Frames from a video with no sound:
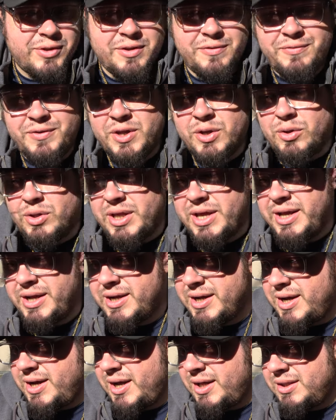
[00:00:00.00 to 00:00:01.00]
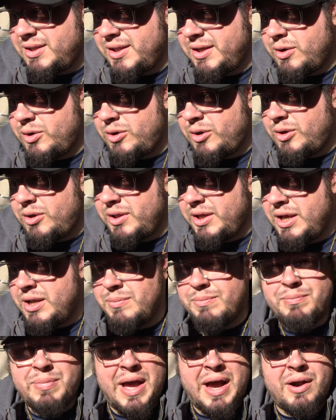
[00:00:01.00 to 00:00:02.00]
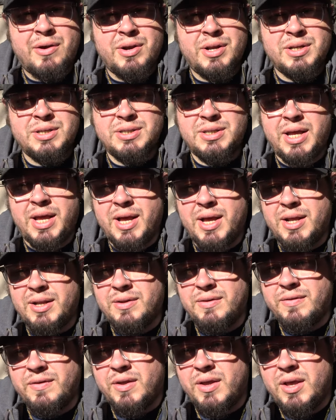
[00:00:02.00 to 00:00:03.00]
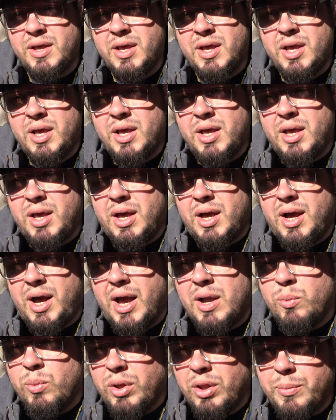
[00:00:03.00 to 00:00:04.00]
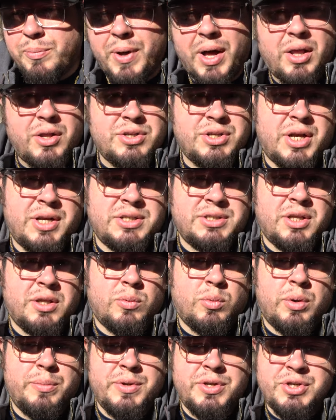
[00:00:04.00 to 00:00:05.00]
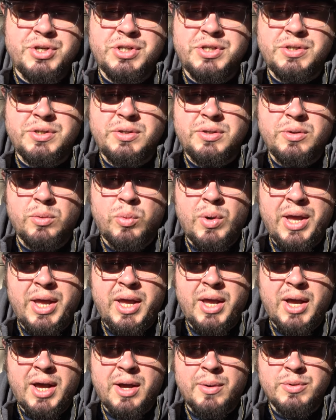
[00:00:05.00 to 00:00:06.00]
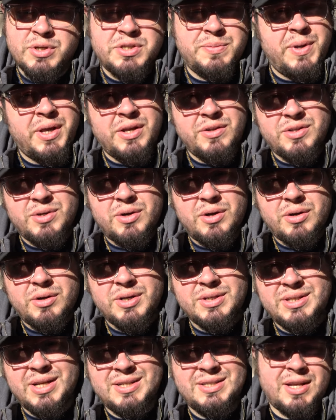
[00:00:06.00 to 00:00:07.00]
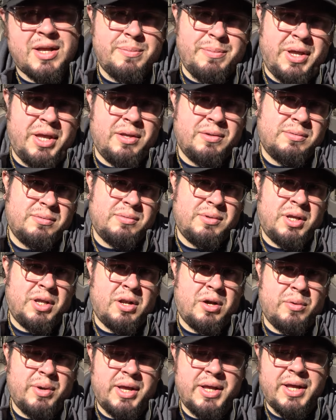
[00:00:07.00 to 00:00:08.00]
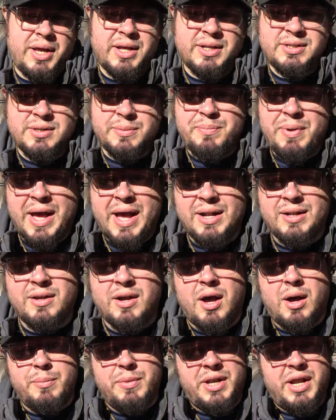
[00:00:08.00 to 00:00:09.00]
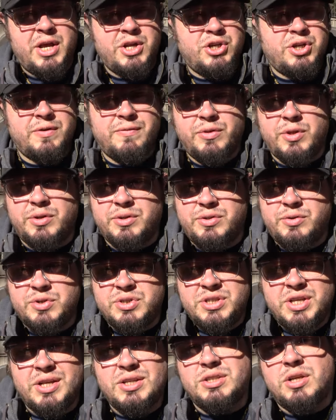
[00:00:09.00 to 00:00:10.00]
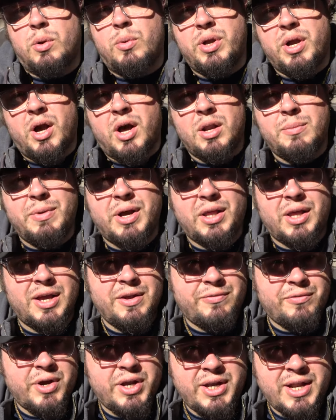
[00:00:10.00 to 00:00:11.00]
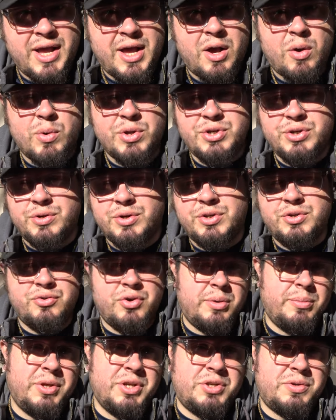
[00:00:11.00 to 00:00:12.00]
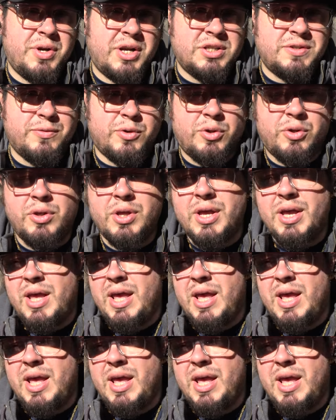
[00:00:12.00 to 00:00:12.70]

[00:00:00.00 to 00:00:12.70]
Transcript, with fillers: feel like a little embarrassed, and I will apologize to the woman just the way I was speaking to her, because that's not me. You know, it's a bad combination of, there's things going on in my life right now which are extremely stressful,